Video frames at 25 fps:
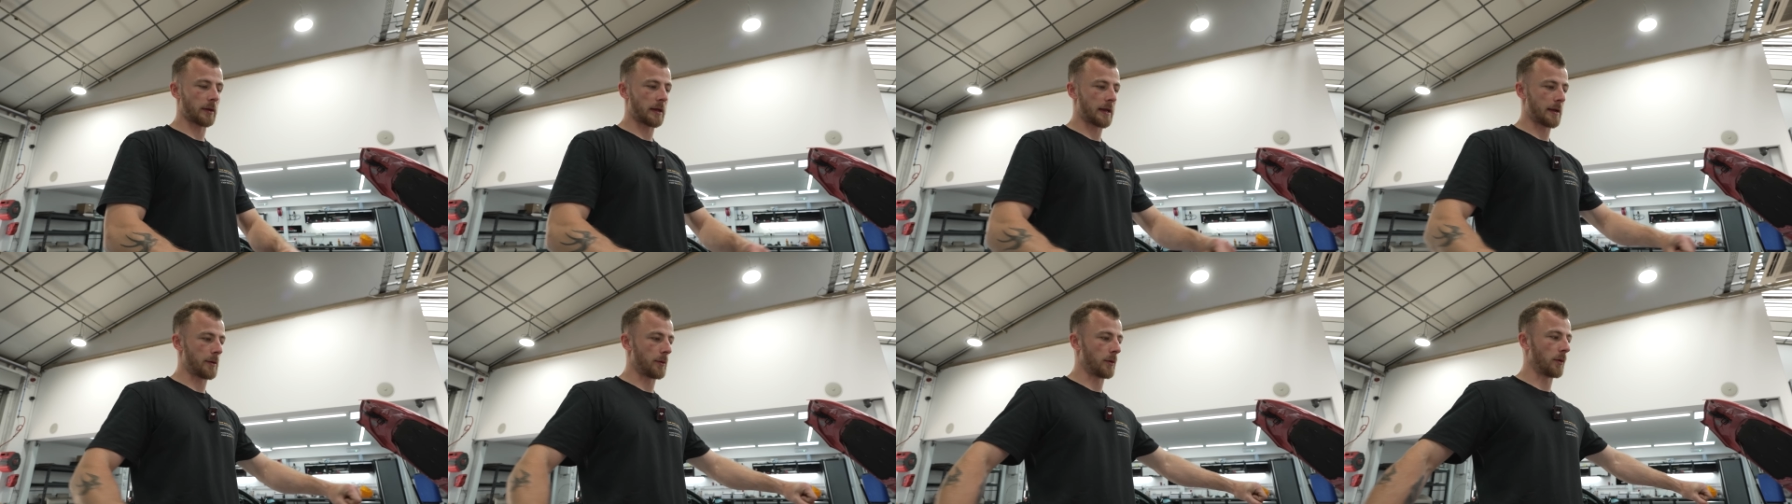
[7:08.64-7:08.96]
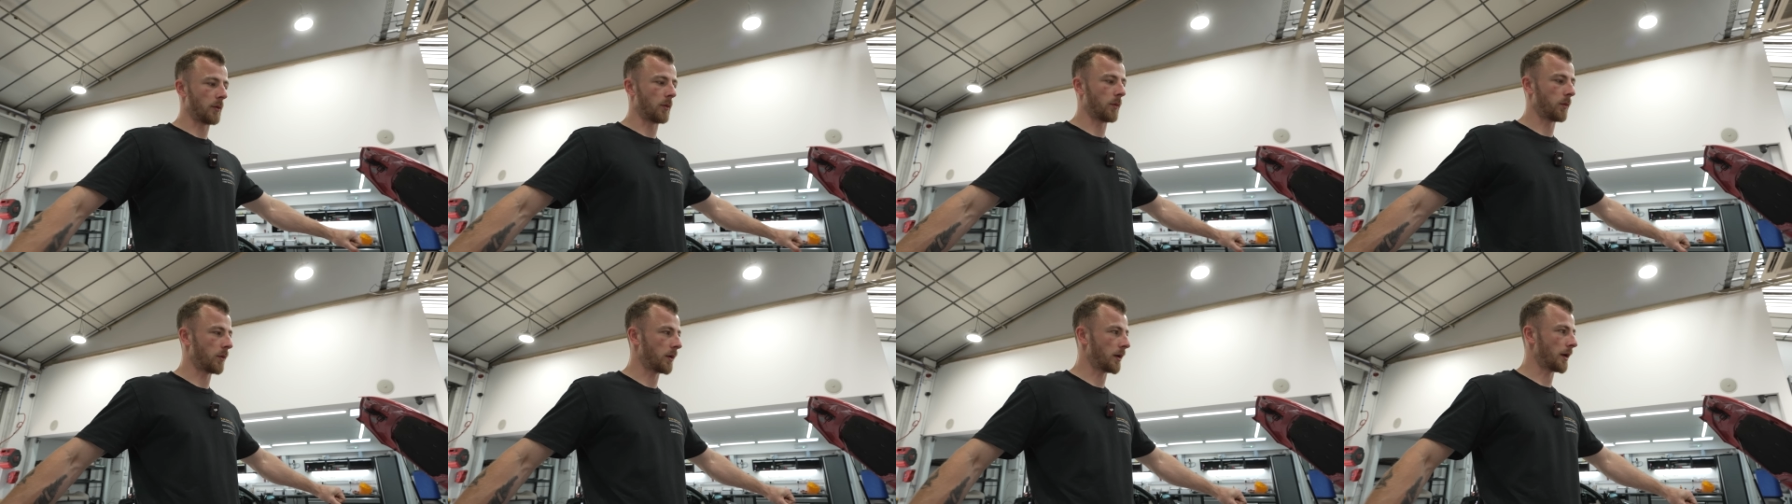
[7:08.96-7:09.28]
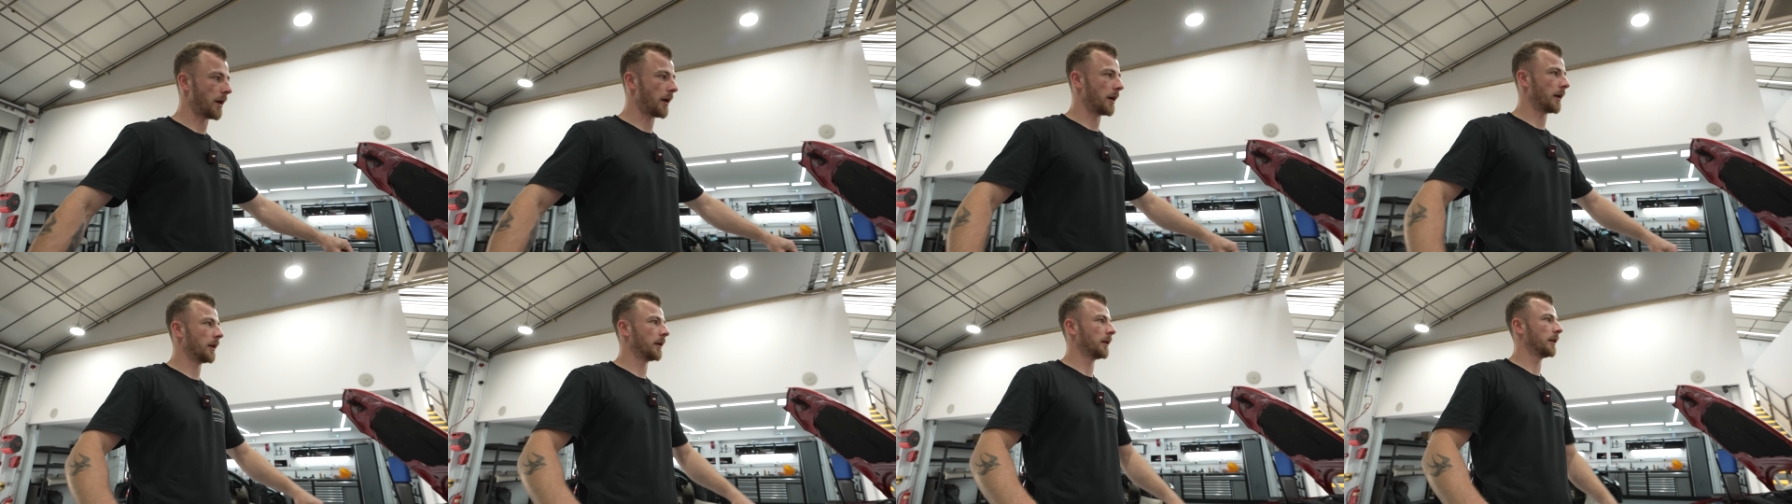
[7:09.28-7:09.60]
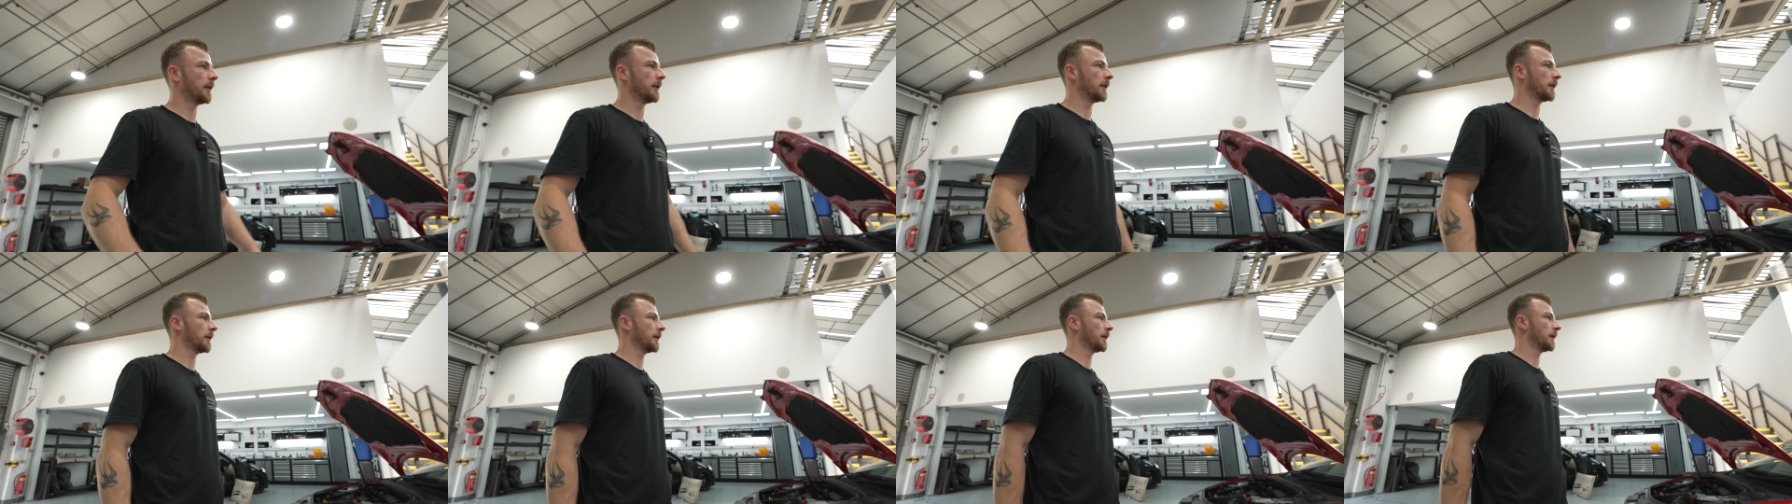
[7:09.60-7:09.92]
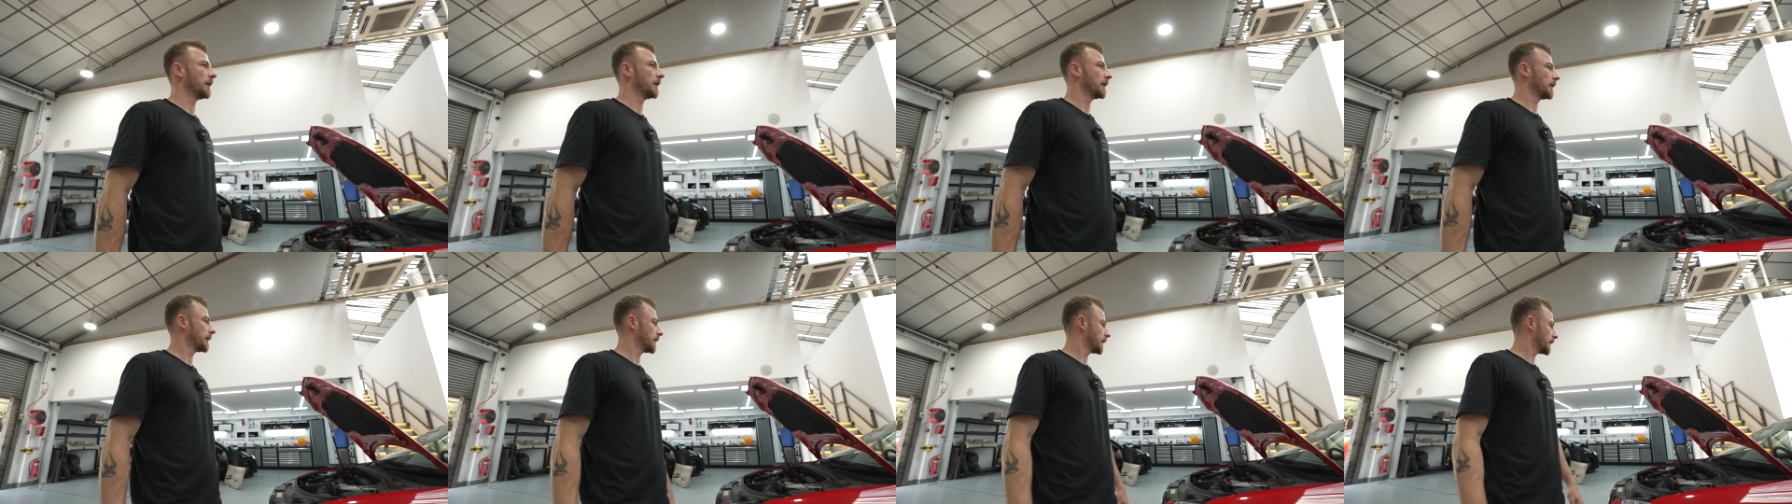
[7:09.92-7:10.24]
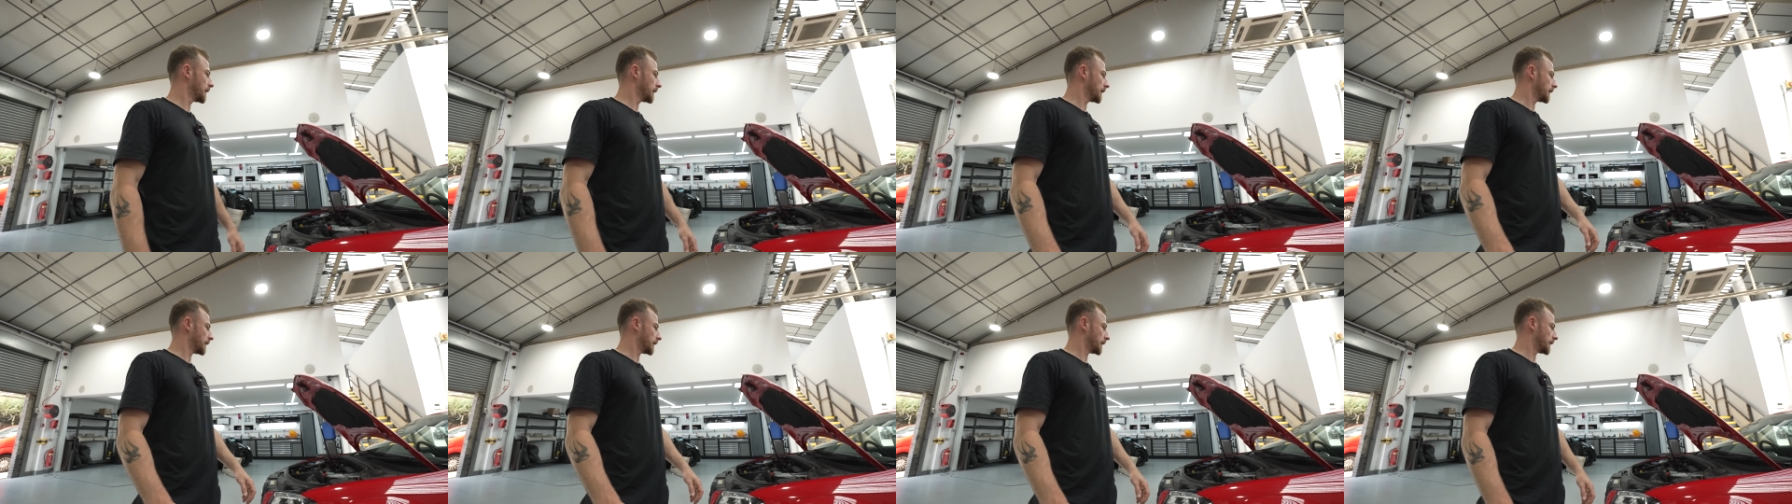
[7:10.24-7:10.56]
our wire,
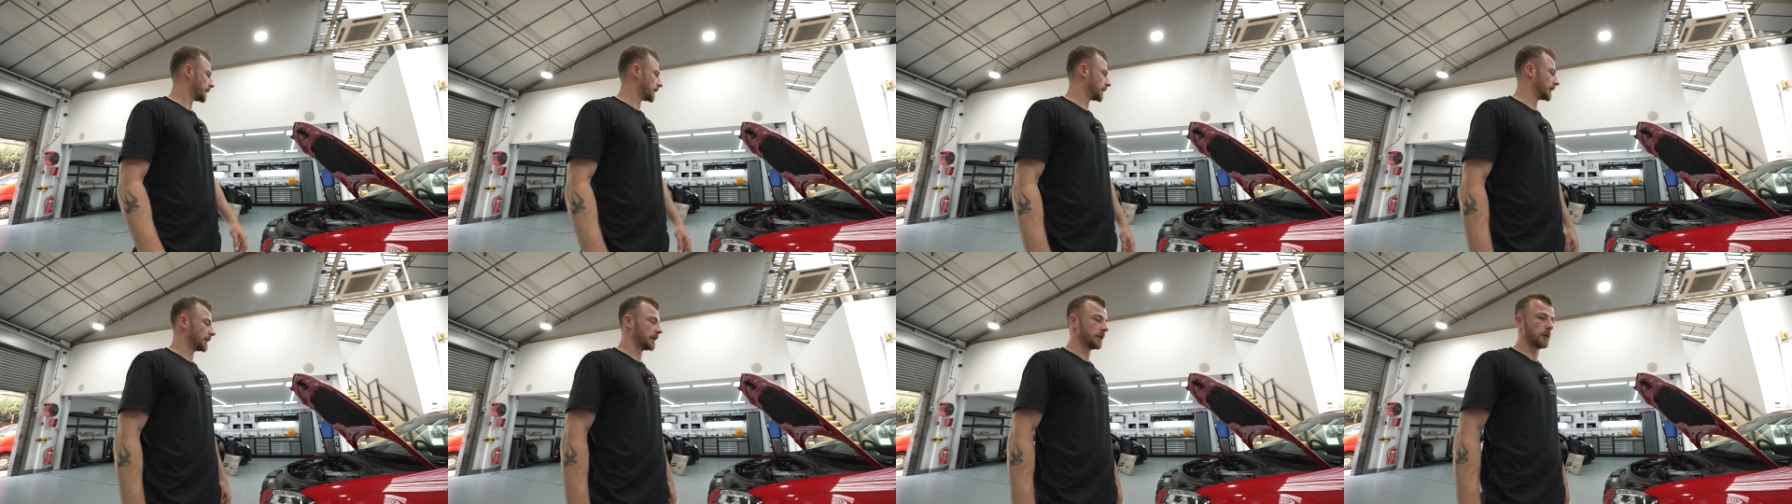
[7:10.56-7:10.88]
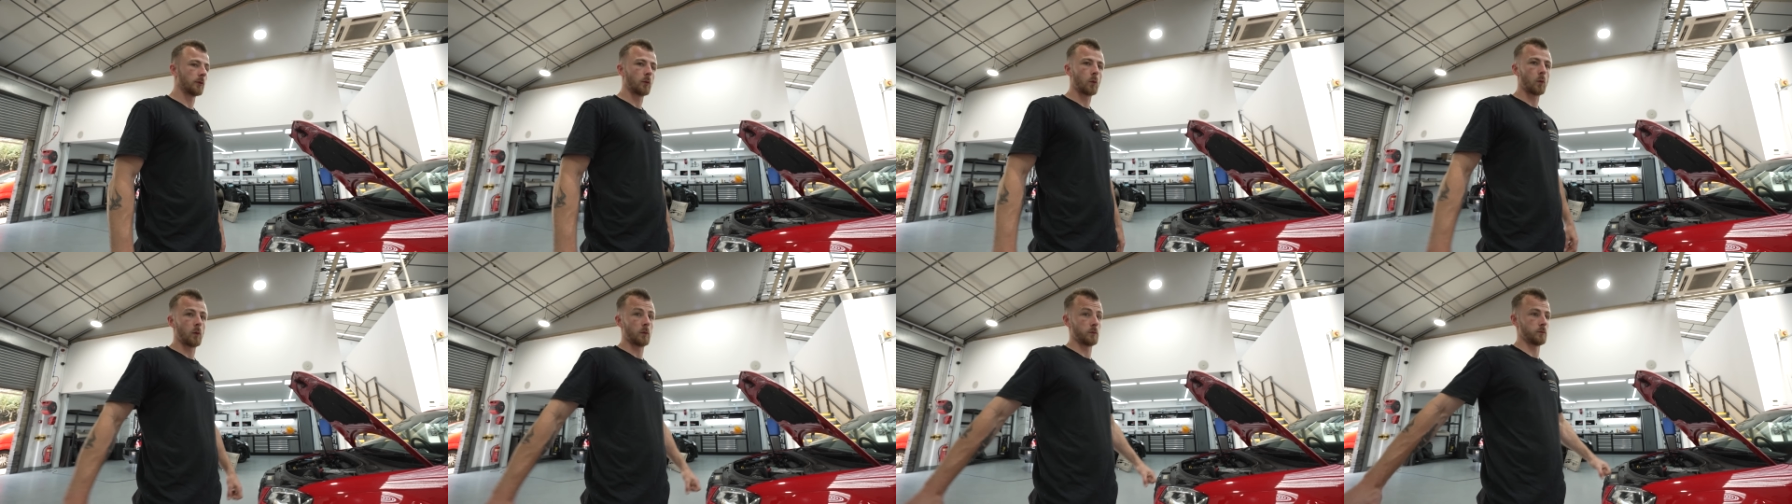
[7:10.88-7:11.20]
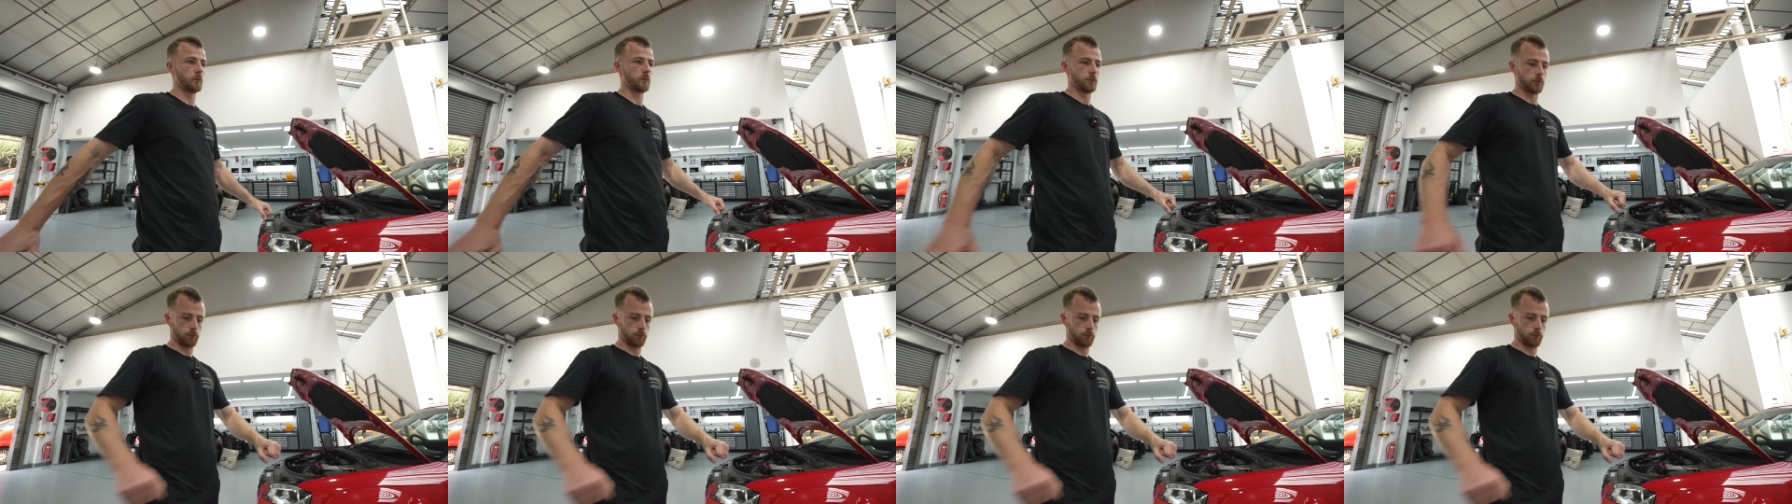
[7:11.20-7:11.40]
long